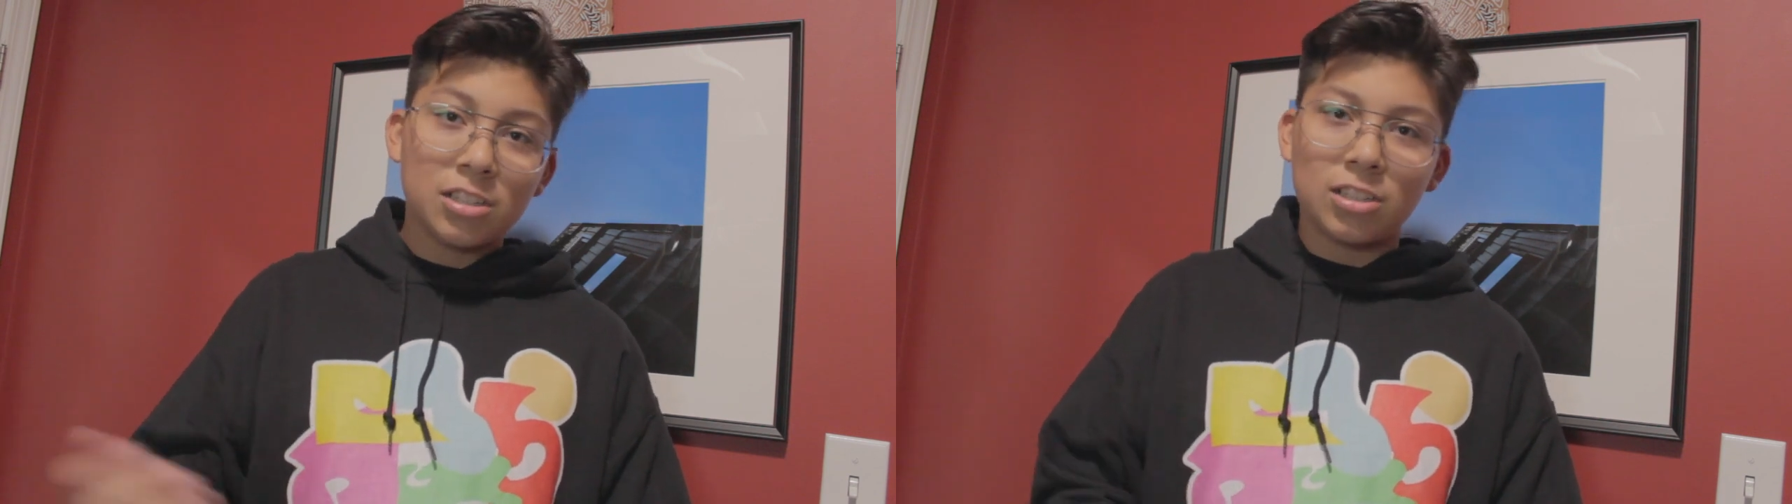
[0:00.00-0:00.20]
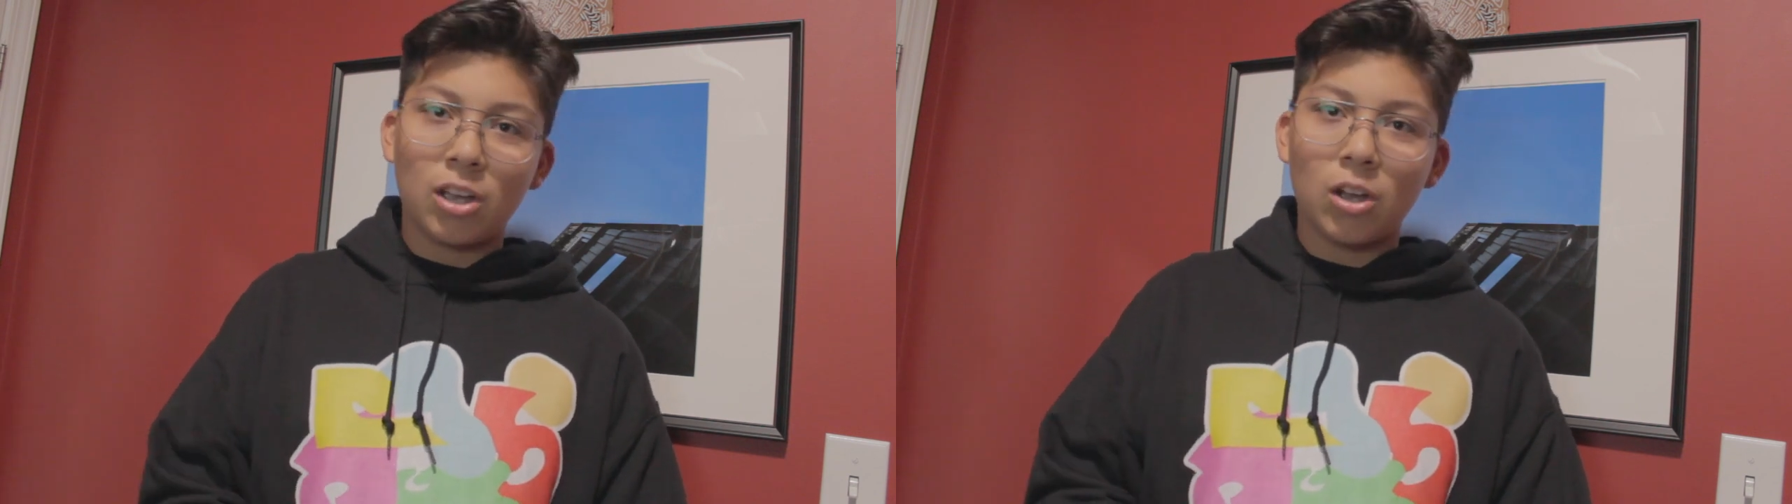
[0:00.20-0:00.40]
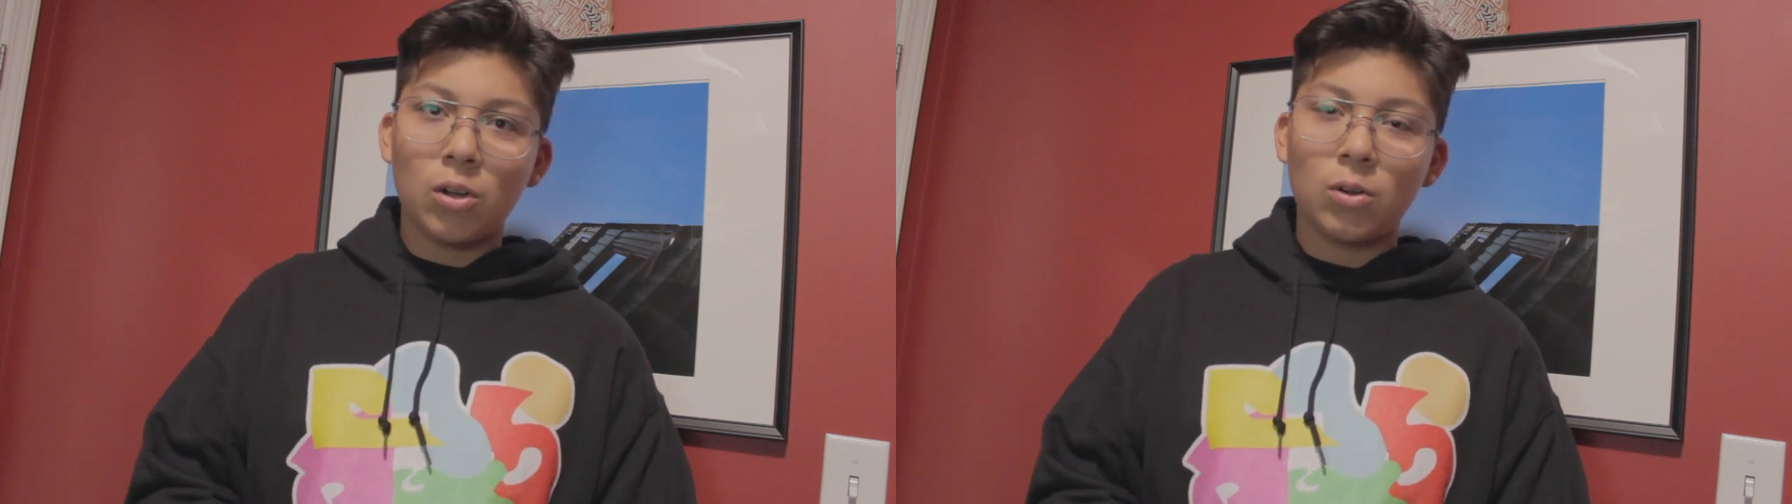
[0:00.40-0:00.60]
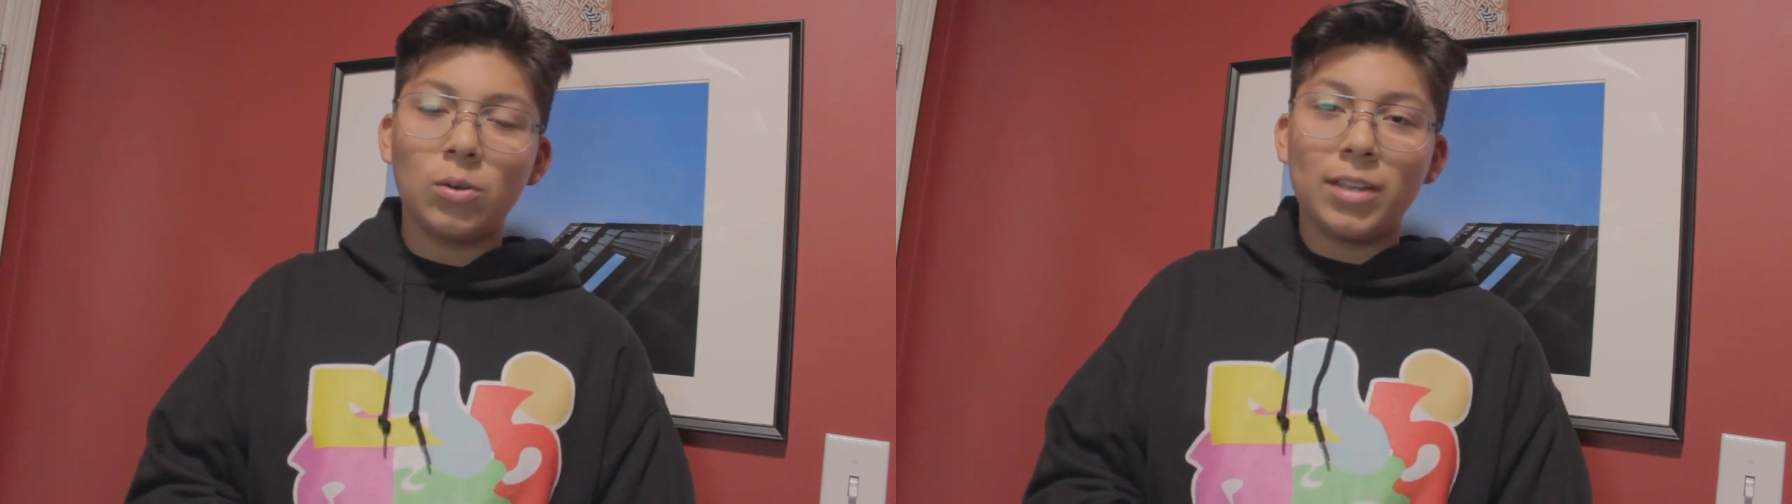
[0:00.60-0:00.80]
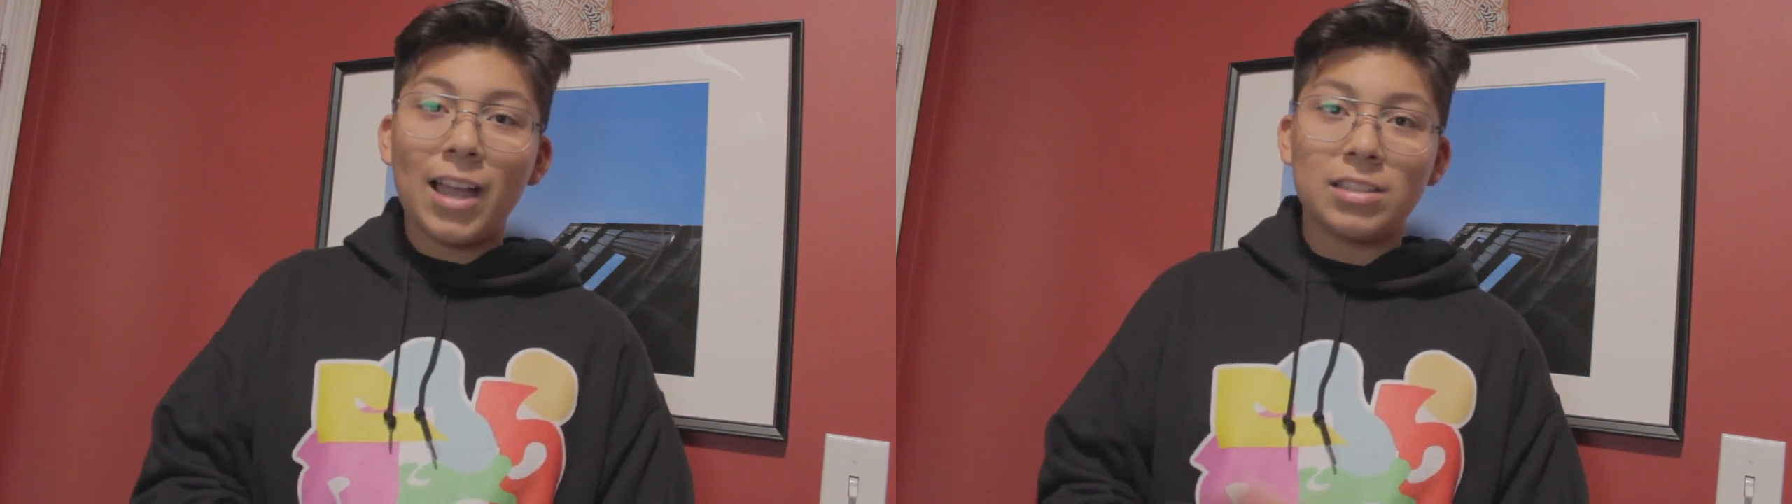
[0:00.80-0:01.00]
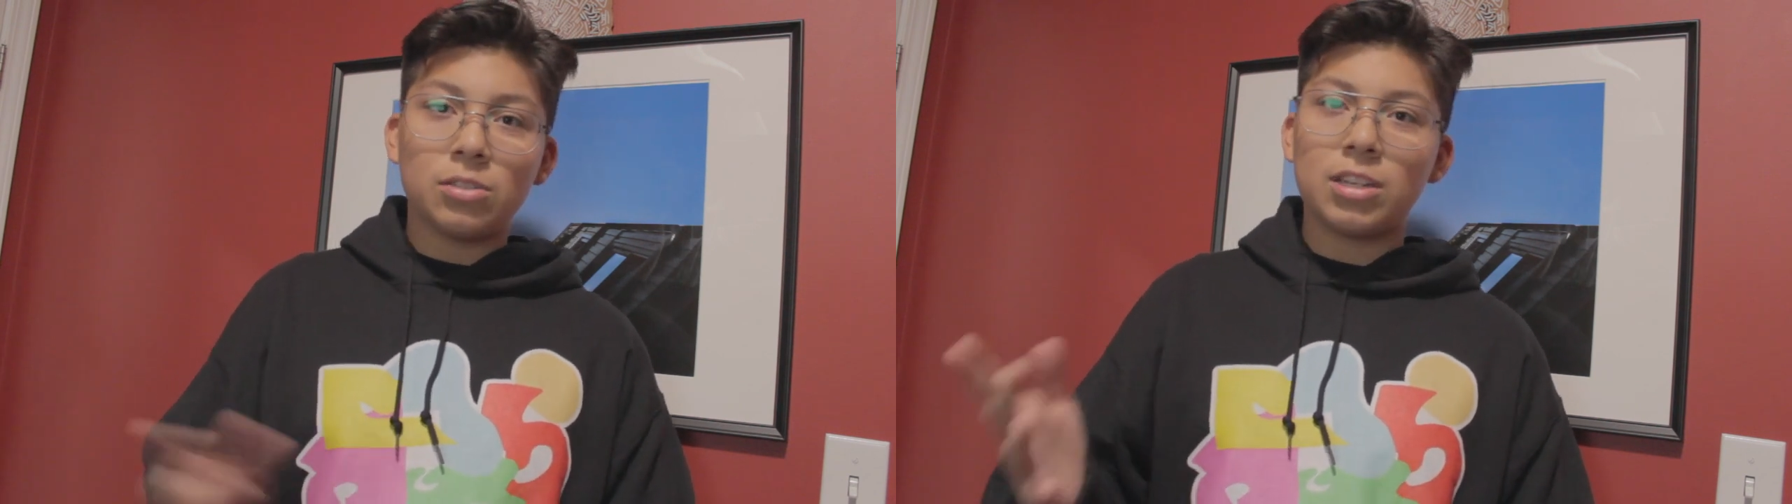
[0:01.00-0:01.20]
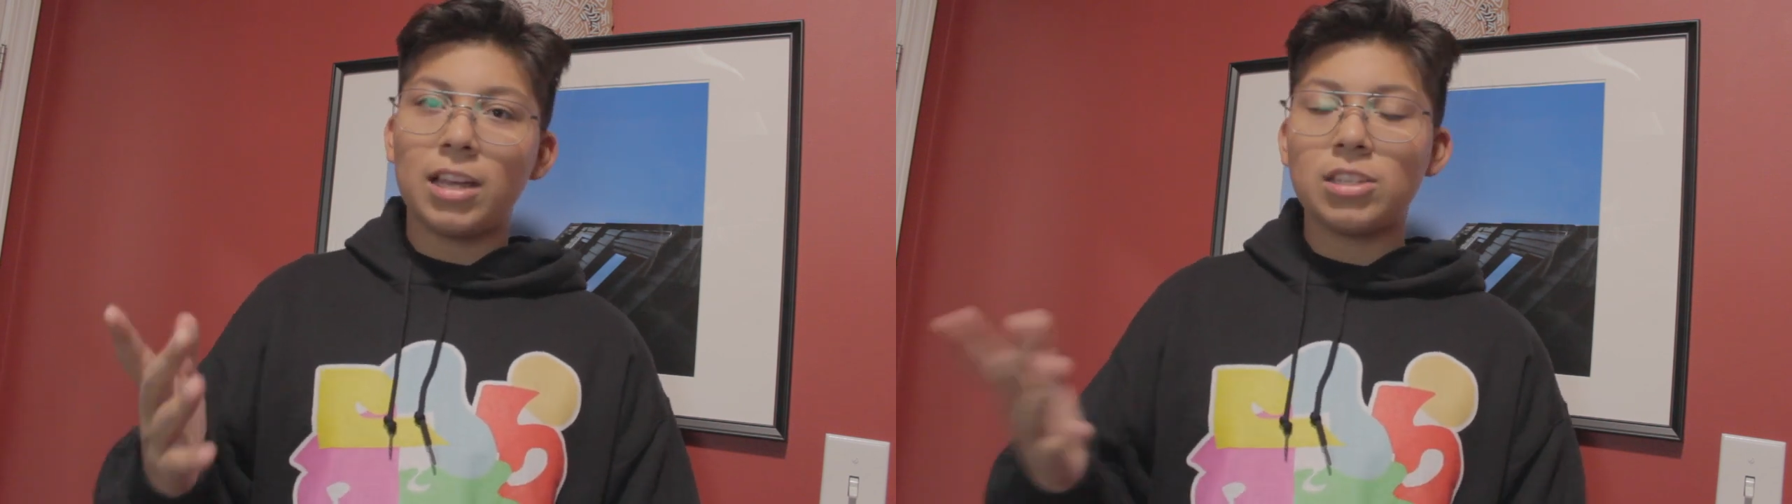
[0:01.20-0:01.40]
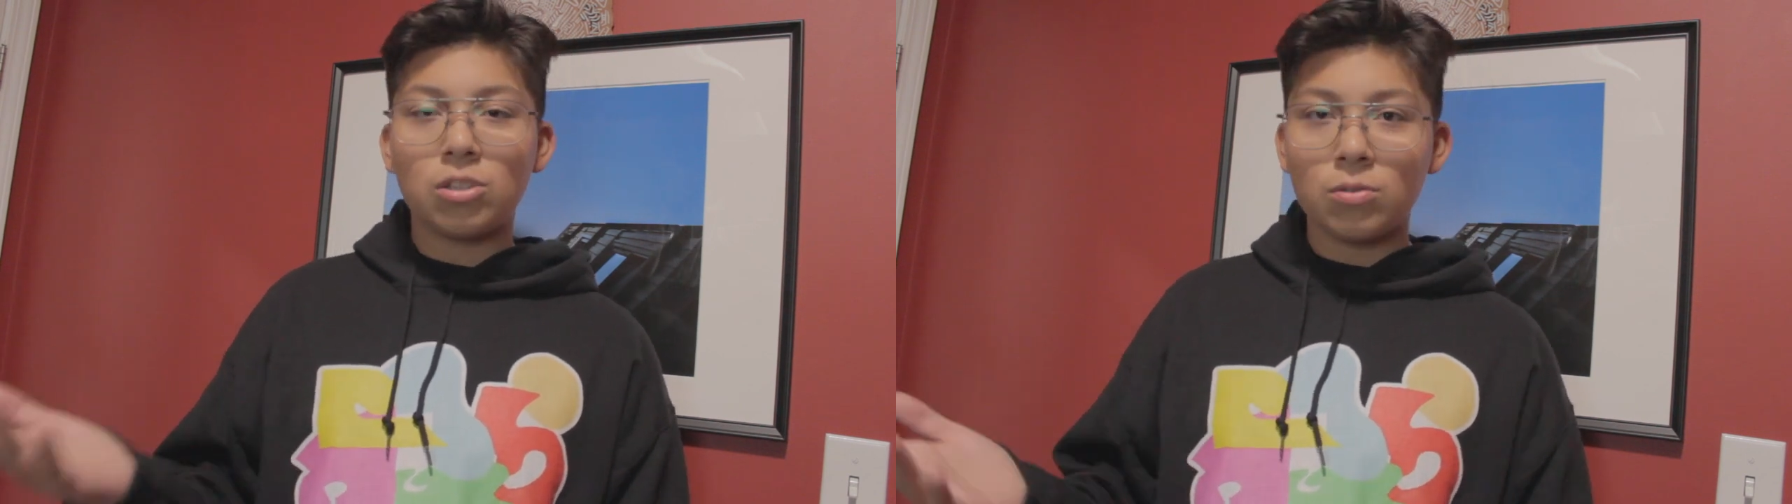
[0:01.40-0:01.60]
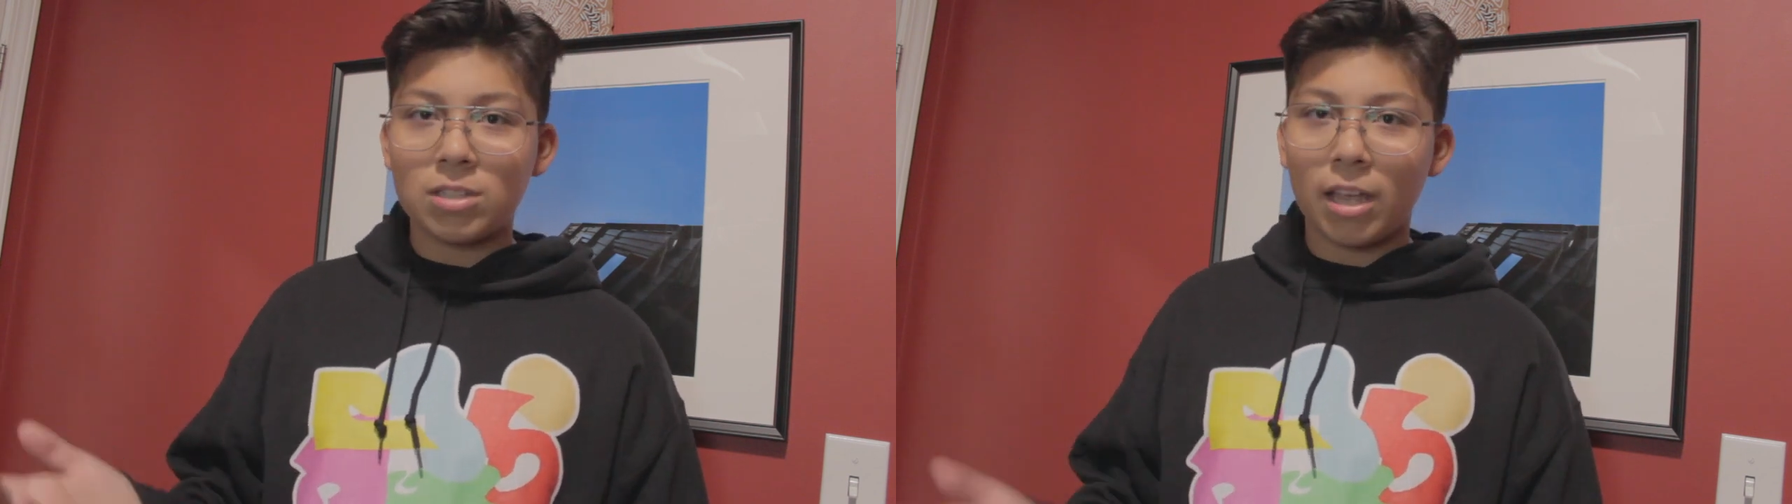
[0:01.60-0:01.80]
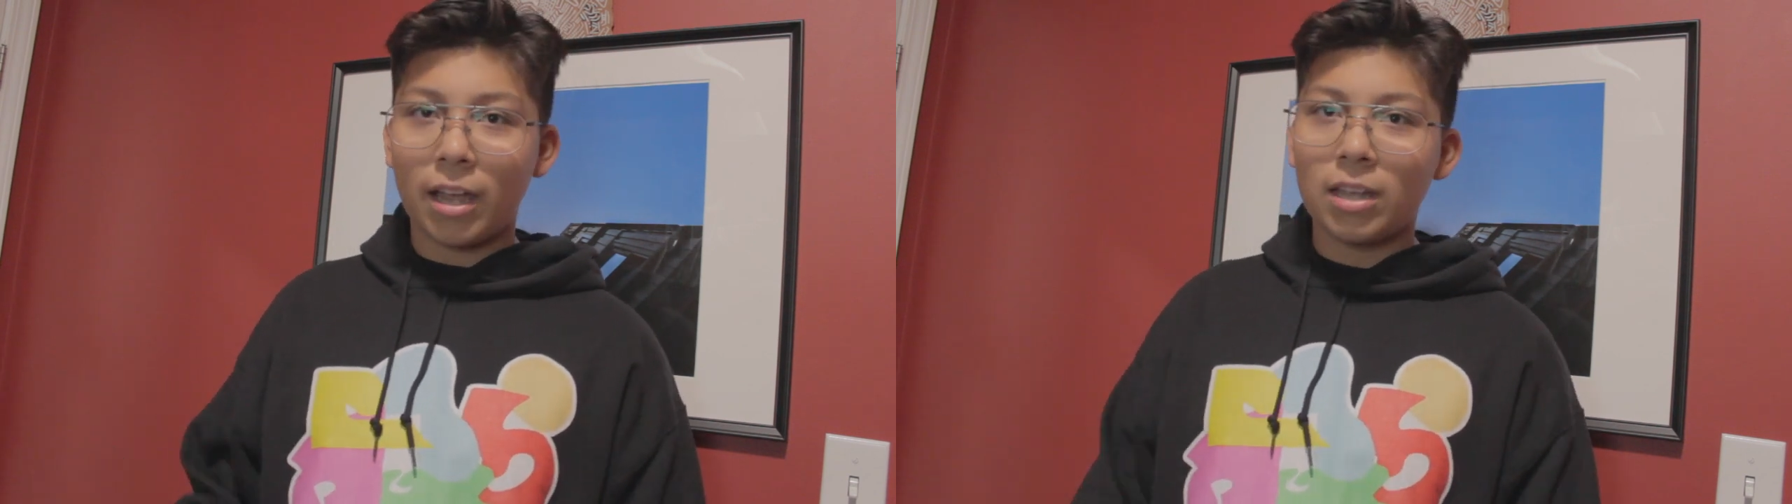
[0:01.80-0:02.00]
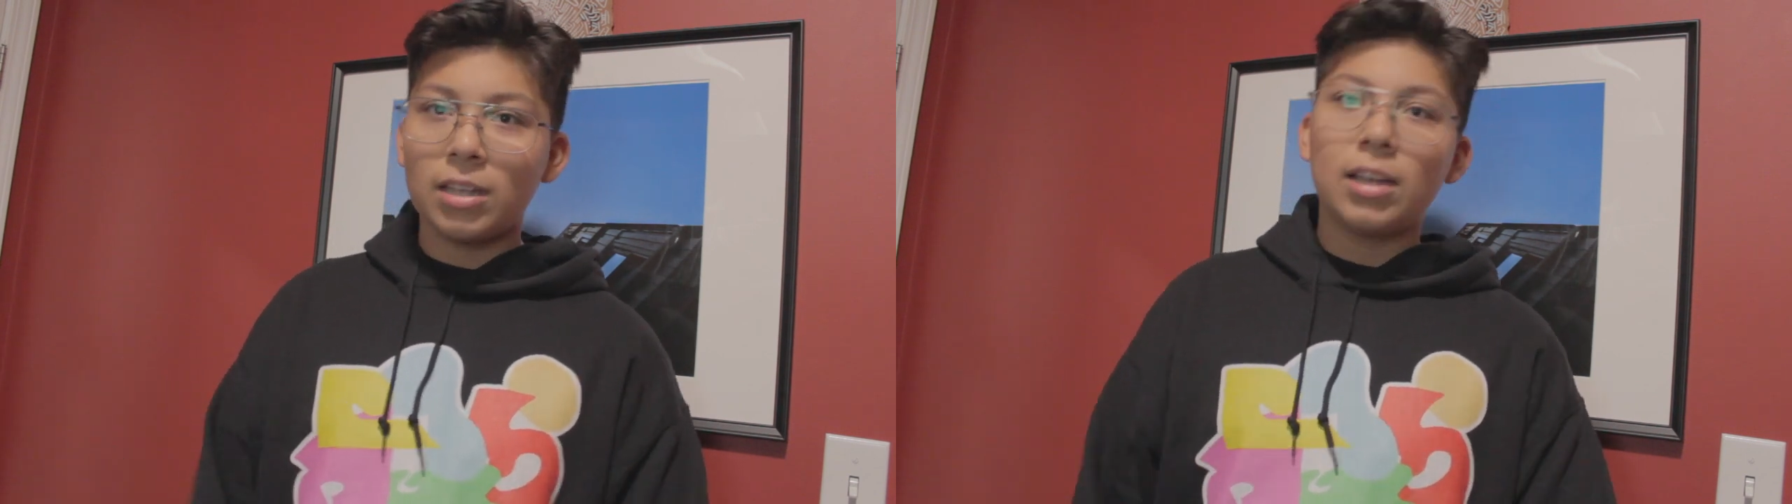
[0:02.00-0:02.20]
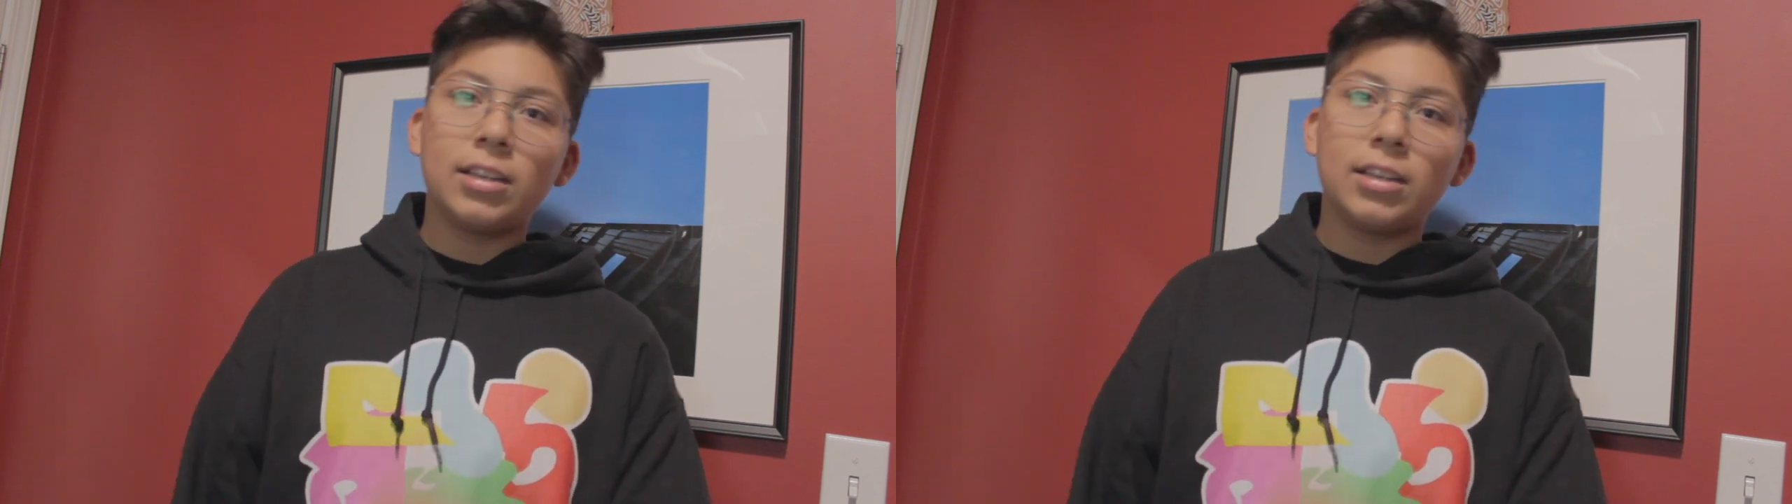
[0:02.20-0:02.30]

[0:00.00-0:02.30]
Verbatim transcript: So yeah, so today's Tuesday.